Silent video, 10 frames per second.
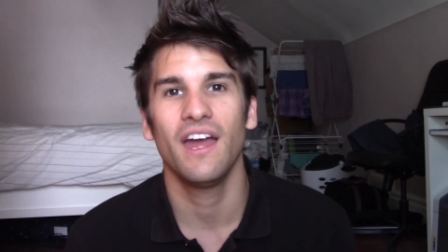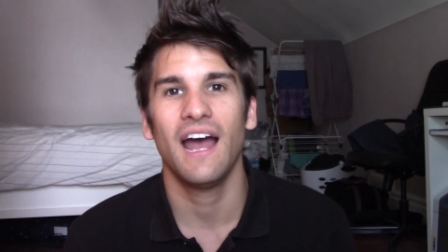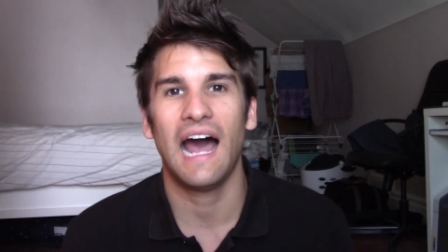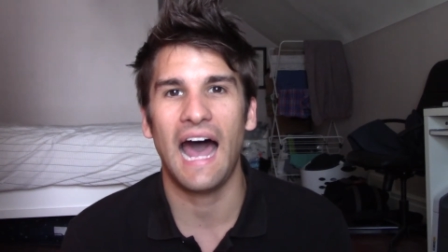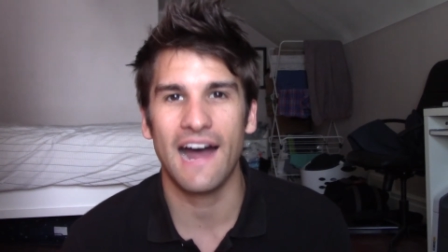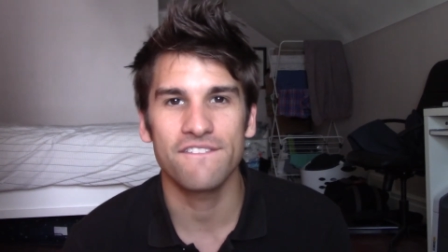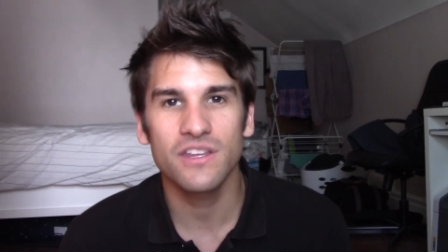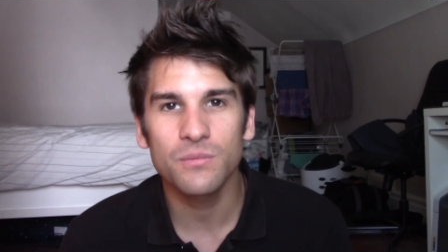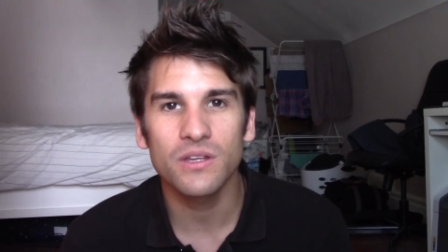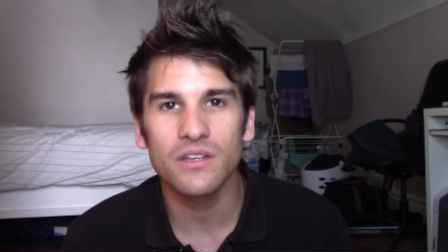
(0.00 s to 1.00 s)
have the
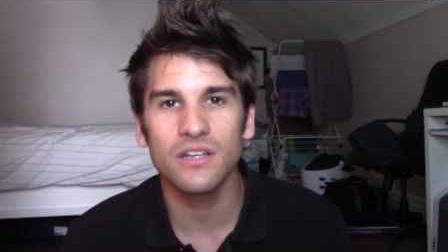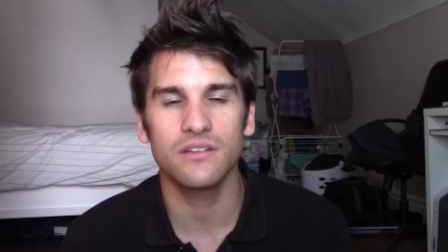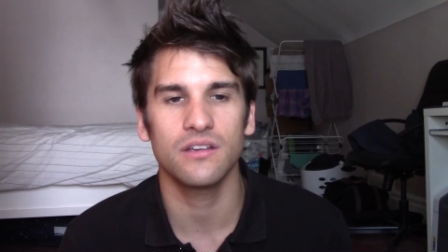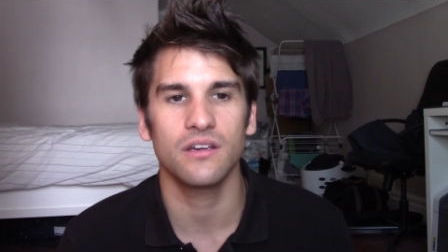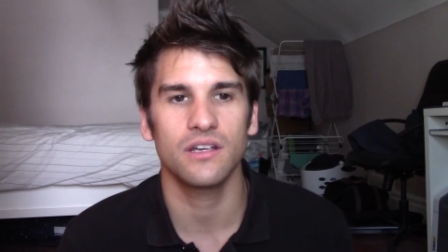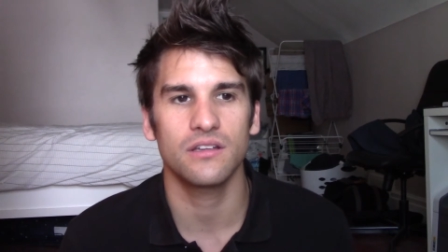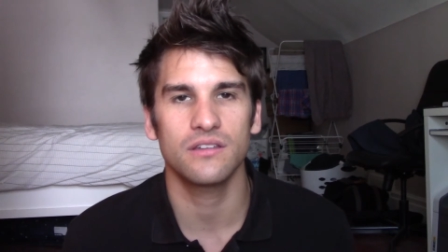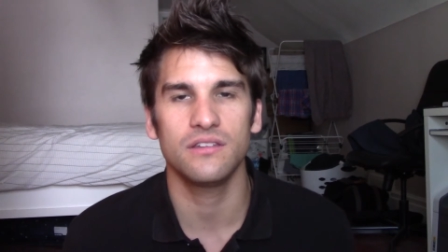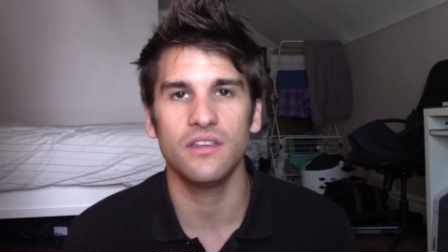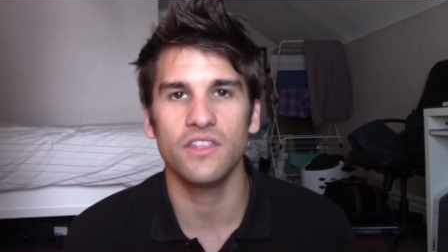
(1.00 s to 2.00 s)
ability to
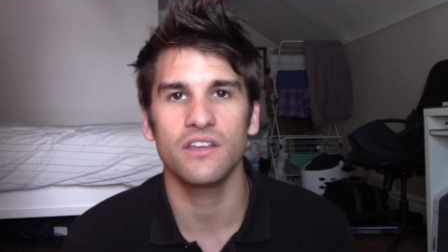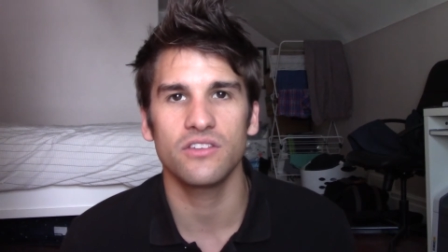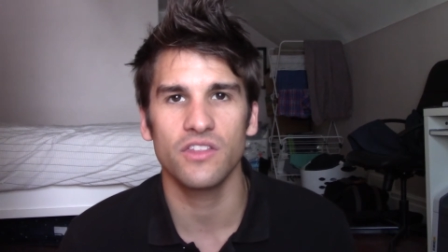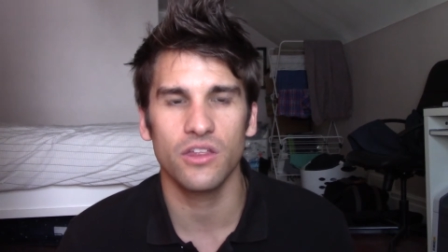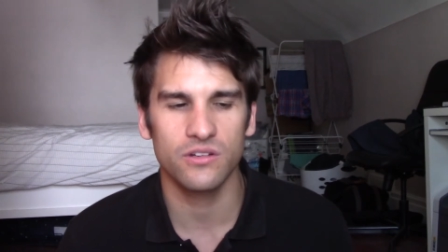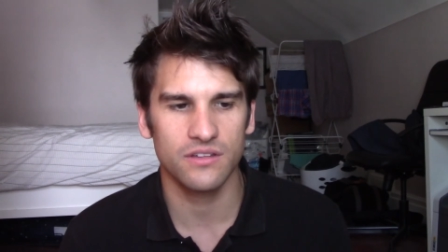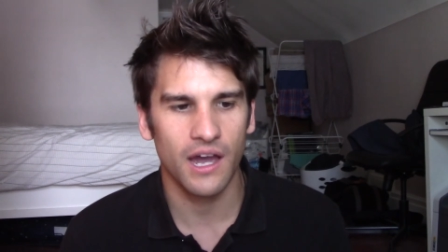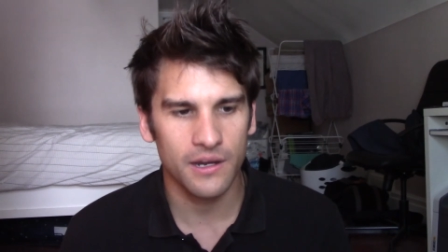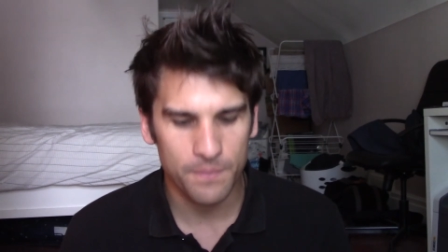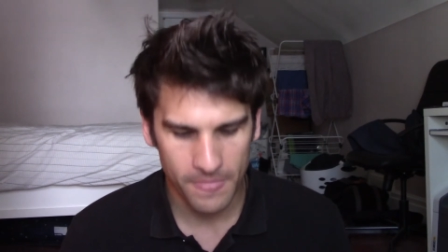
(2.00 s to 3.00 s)
see things on the other
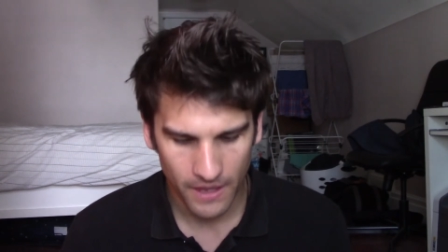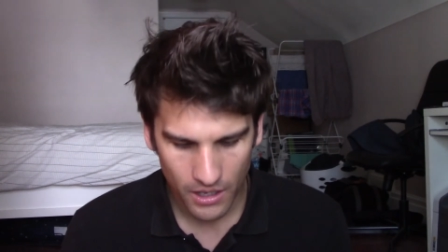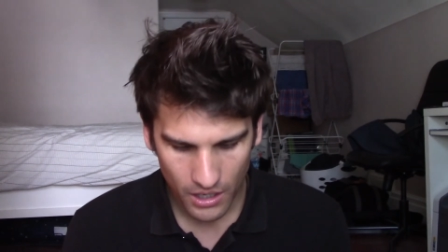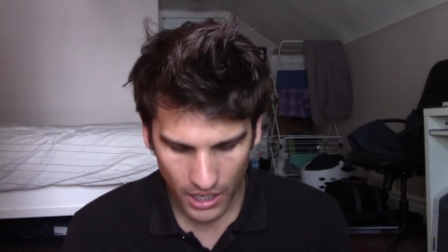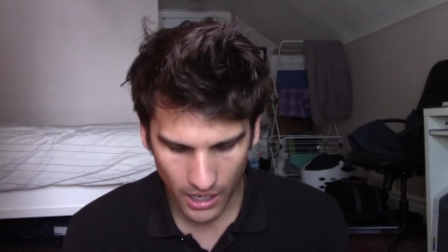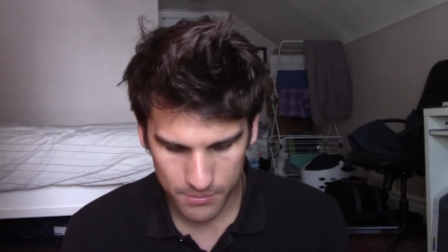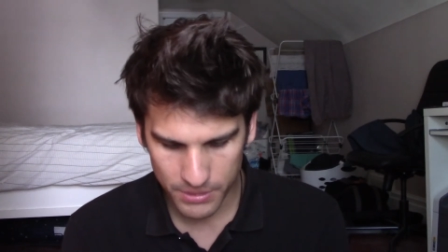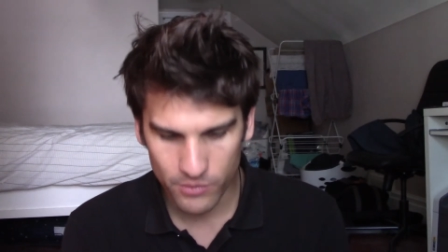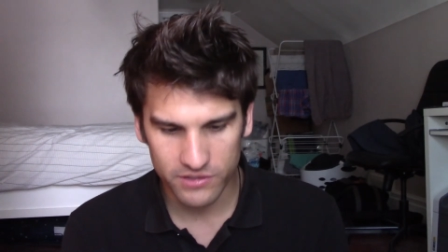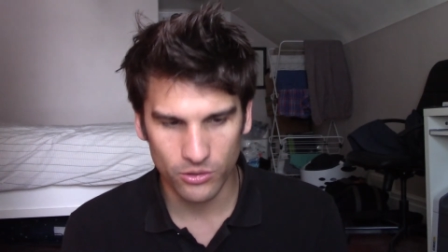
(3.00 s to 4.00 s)
side. But
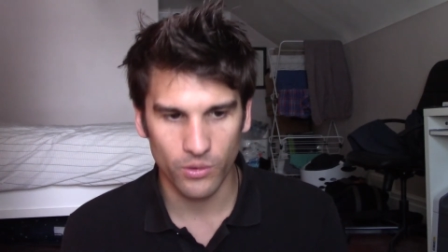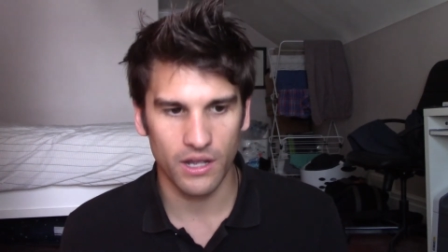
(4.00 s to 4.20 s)
anyway, so